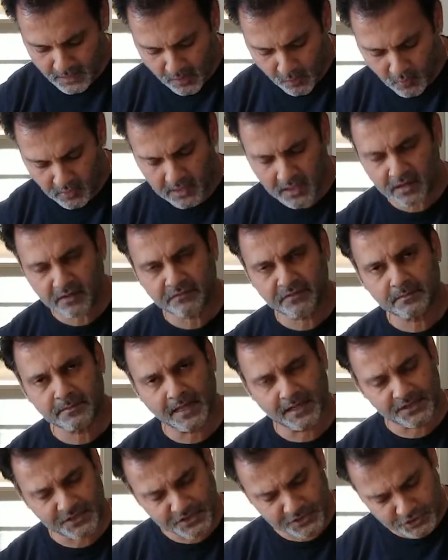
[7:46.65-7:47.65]
Well, enough
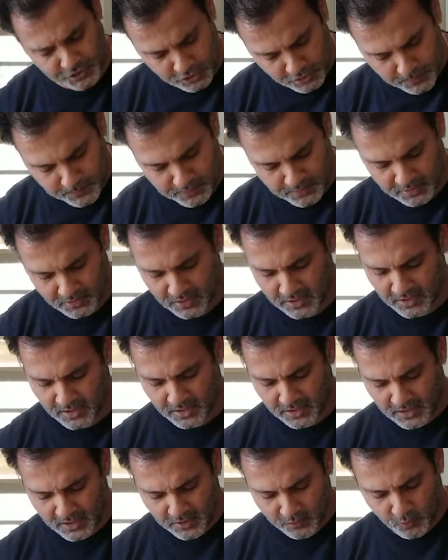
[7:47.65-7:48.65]
about soup.
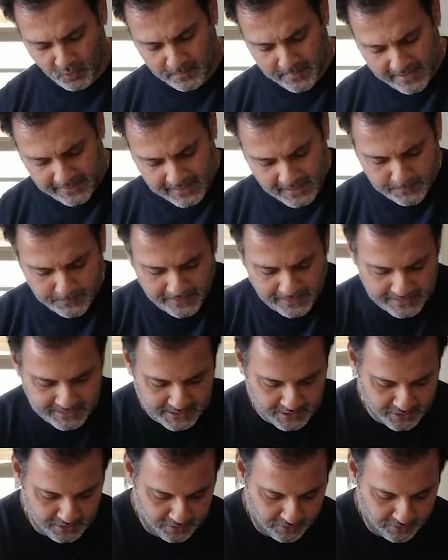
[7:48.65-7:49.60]
We're making pizza dough.